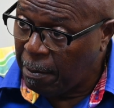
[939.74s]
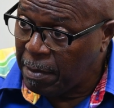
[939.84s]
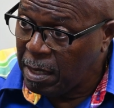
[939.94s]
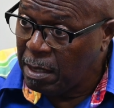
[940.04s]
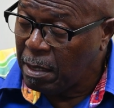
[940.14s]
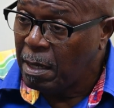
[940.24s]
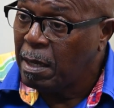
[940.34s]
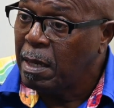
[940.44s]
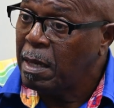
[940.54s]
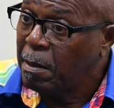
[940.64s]
Amalie,
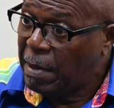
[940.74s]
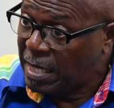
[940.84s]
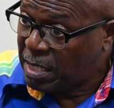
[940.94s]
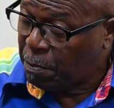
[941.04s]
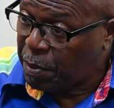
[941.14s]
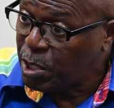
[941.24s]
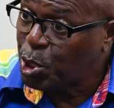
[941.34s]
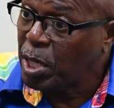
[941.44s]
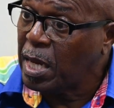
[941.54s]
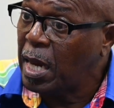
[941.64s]

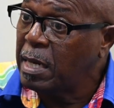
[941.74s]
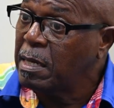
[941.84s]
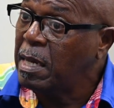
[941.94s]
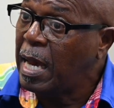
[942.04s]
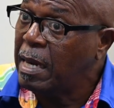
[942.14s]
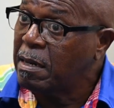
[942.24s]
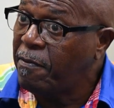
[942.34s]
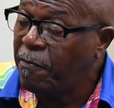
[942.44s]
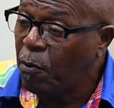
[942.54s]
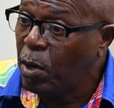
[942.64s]
Emancipation Garden, and
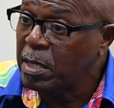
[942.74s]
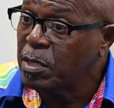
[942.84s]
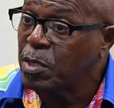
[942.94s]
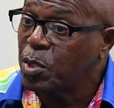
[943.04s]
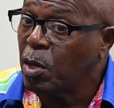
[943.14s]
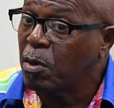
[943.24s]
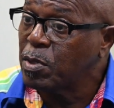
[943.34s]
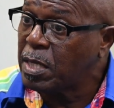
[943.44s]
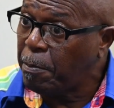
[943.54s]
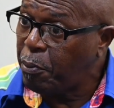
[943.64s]
the fort. So it
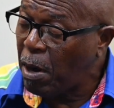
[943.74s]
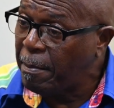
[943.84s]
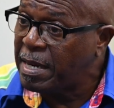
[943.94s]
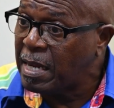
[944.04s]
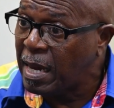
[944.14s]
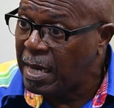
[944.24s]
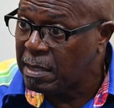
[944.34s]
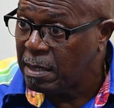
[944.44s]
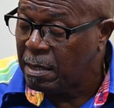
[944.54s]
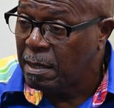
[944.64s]
was a
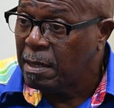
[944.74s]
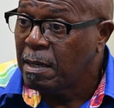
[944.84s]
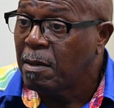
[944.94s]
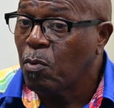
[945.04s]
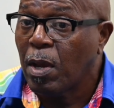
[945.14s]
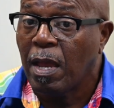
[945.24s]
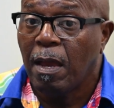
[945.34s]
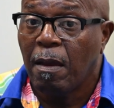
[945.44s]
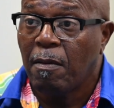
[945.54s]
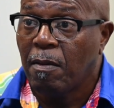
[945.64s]
promenade
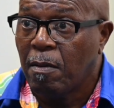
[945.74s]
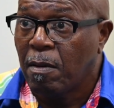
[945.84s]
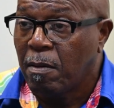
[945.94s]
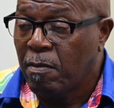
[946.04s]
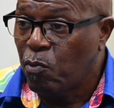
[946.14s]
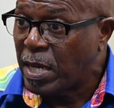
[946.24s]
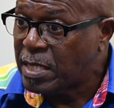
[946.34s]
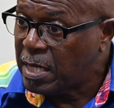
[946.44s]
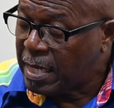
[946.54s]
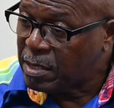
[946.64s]
where
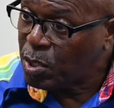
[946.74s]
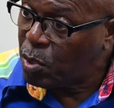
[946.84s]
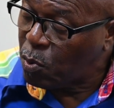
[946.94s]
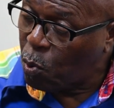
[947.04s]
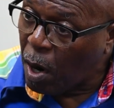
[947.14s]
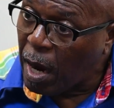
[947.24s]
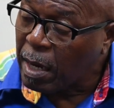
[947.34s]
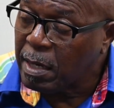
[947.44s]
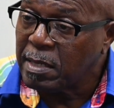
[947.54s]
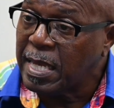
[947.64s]
residents could
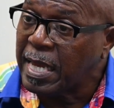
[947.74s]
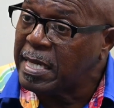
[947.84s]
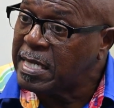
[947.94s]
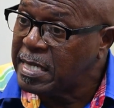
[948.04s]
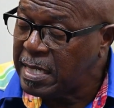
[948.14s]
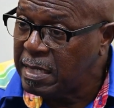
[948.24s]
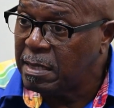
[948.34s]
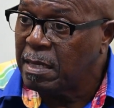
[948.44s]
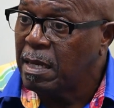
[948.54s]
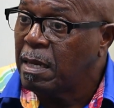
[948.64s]
walk, take a seat,
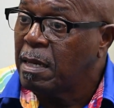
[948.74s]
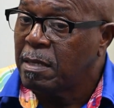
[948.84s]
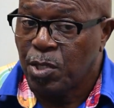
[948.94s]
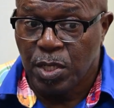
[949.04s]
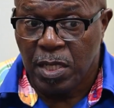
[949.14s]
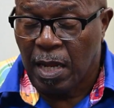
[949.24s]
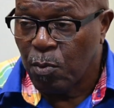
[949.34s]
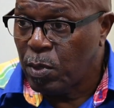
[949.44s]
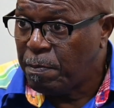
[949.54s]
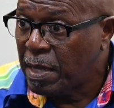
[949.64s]
just
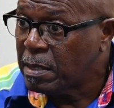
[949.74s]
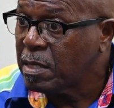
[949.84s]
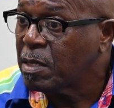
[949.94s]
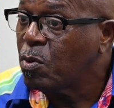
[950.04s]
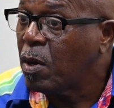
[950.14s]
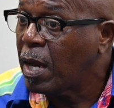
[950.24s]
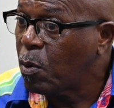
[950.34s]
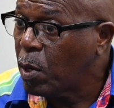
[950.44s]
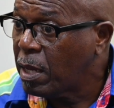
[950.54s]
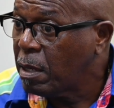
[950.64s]
like we built the new
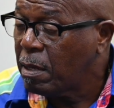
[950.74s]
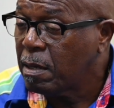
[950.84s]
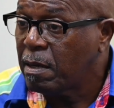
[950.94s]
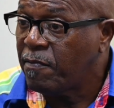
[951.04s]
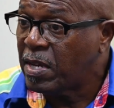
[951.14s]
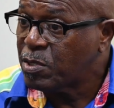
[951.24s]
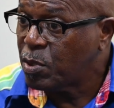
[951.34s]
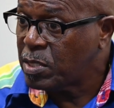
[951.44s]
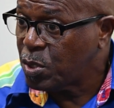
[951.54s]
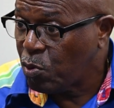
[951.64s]
highway, the
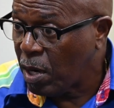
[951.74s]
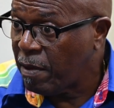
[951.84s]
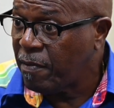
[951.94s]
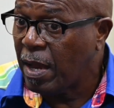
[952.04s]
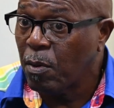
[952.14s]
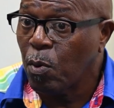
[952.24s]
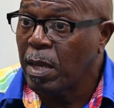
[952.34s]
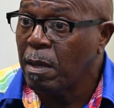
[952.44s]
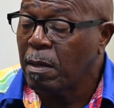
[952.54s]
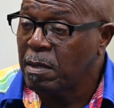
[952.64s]
Veterans Drive
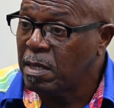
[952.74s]
Highway,